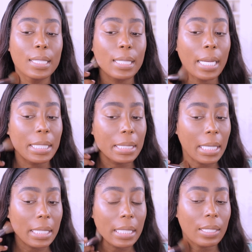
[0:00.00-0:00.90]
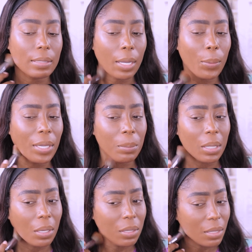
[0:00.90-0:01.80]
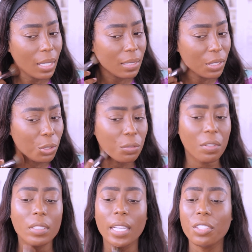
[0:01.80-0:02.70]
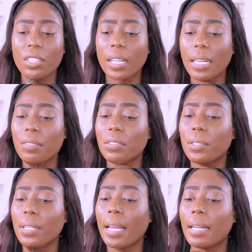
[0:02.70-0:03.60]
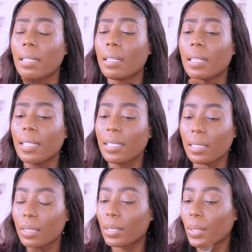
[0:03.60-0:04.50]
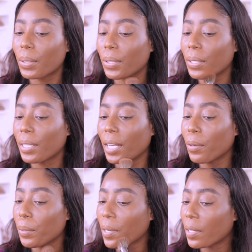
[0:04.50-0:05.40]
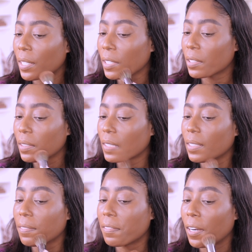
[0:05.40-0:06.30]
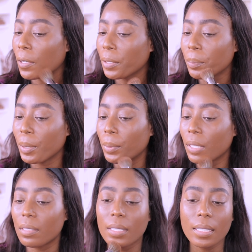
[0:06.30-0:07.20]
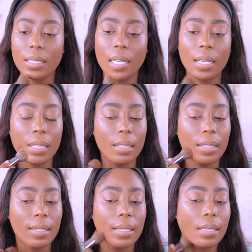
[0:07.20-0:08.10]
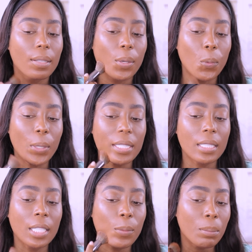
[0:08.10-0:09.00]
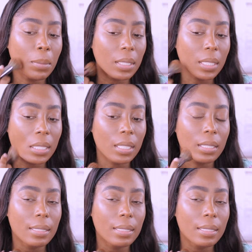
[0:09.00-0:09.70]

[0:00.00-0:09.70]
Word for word: liked it. And I was like, wait a minute, Ulta has a new foundation? I didn't even know that. So, girl, here we are following people on TikTok, wasting our money,